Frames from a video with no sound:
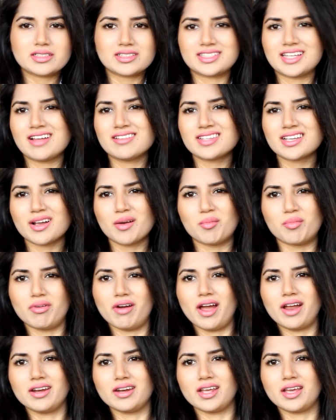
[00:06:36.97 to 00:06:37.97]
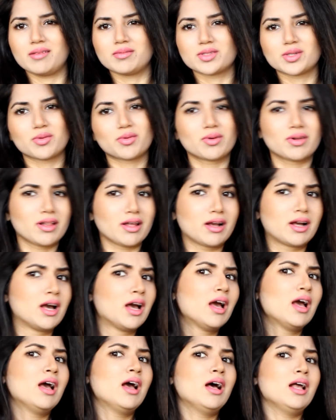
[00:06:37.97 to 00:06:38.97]
It sounds like a brand name, so we were like,
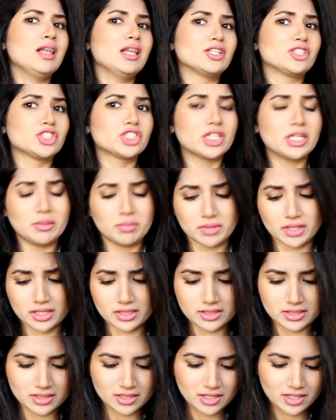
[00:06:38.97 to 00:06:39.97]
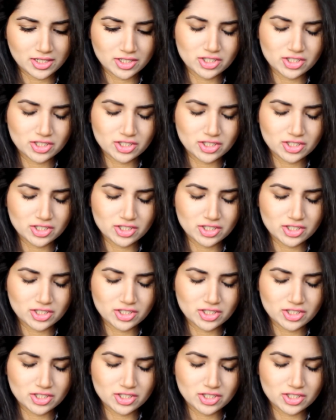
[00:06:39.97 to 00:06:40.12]
let's just keep this.